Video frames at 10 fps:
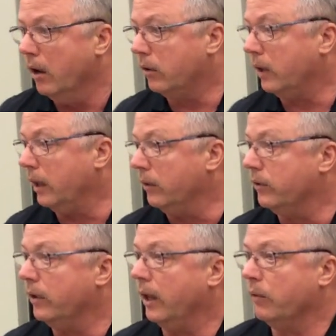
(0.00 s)
Okay,
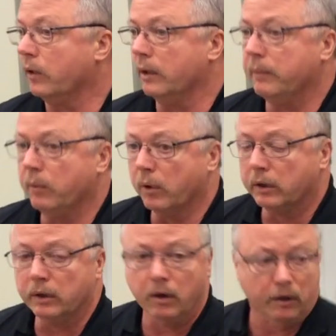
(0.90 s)
today we're going to be
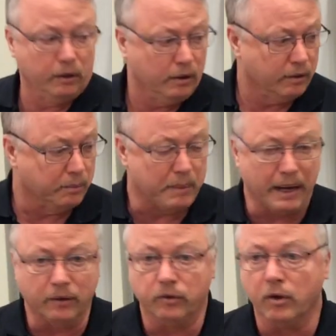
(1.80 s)
working on the
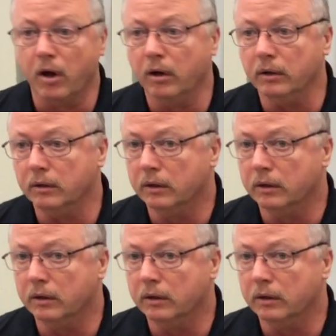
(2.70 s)
band saw.